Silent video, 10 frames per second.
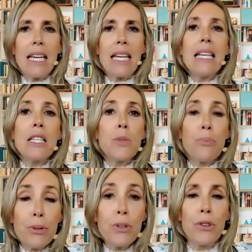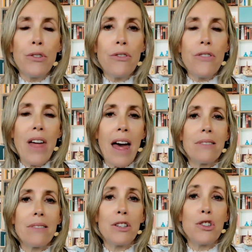is proof that
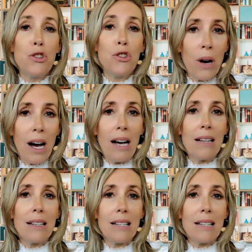the doer